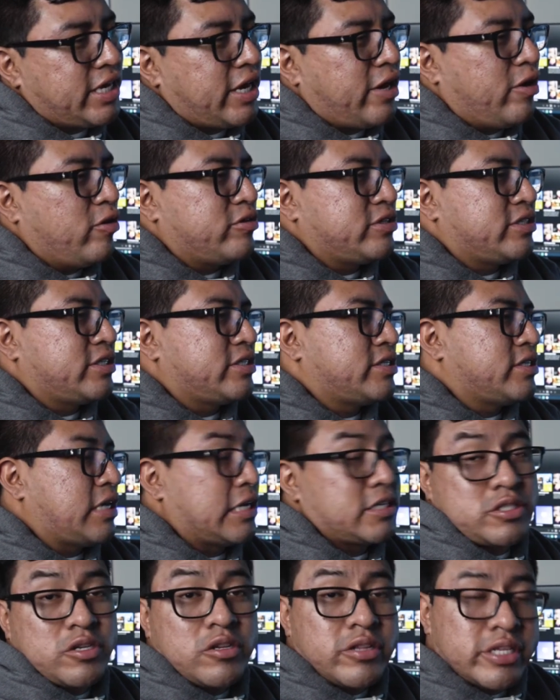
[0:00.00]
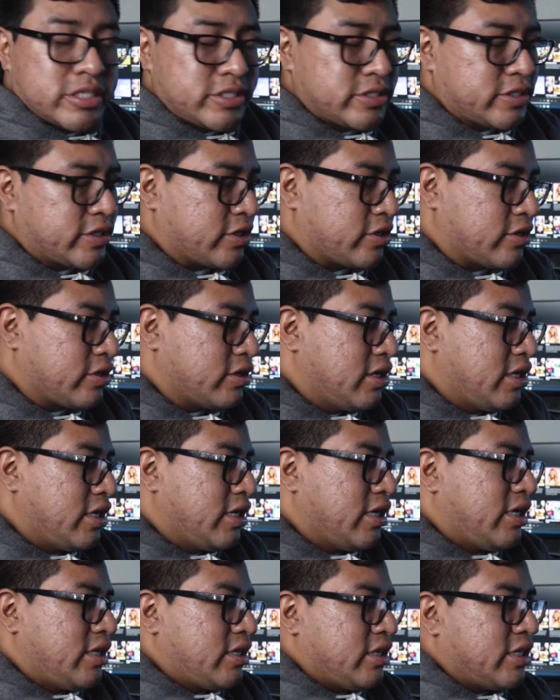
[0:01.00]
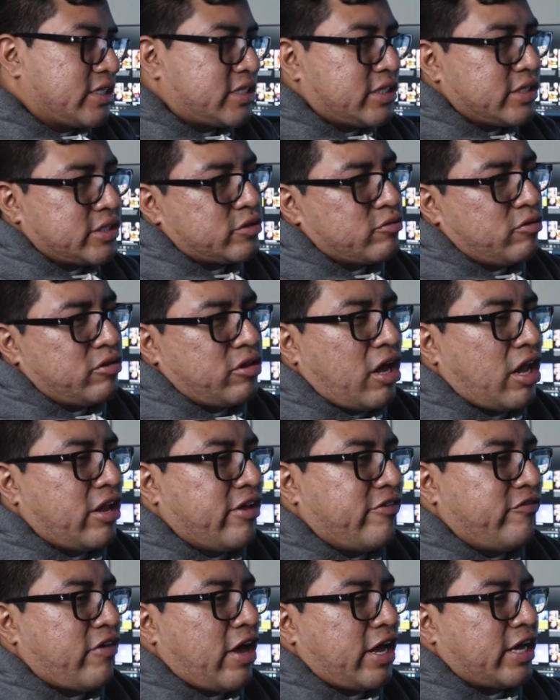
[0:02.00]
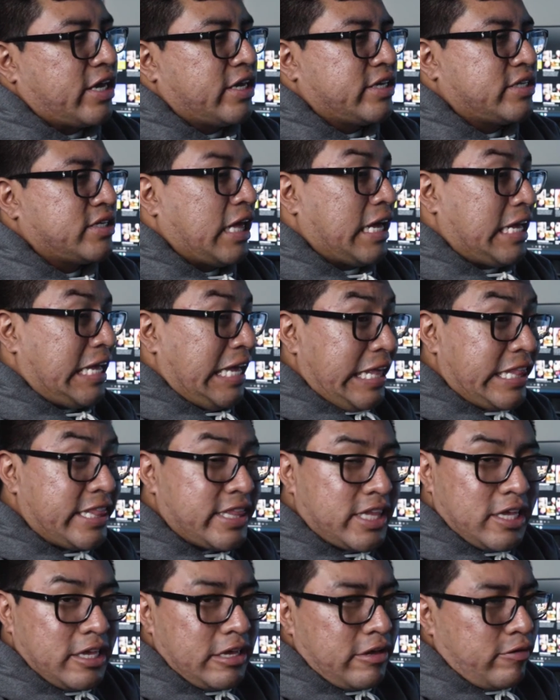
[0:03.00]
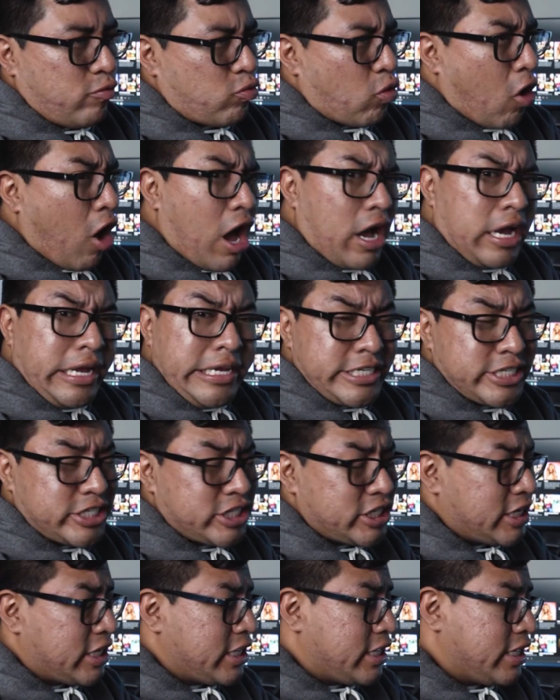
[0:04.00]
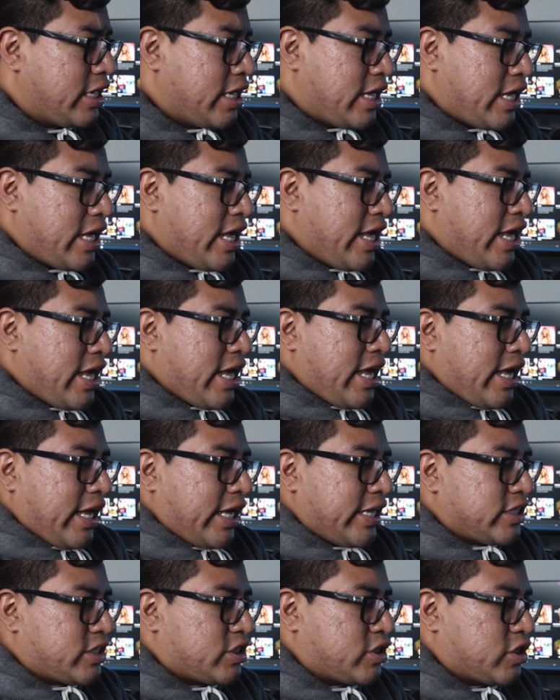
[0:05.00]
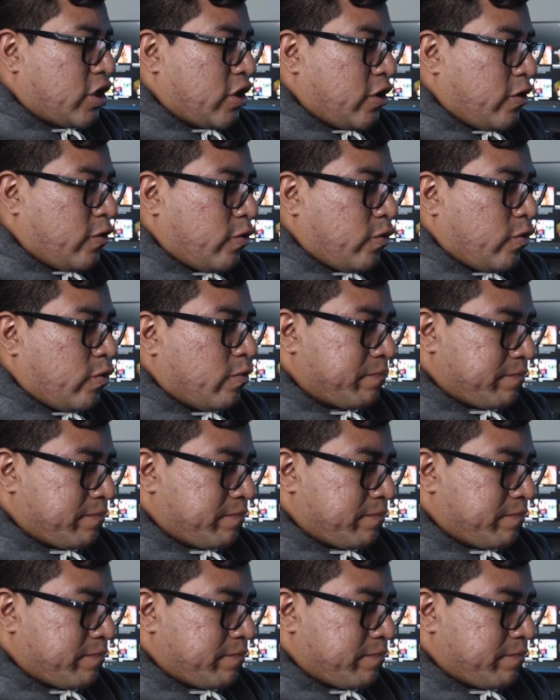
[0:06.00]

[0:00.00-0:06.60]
I still listen to her, listening to a lot of, I guess, like indie rock and shit. And so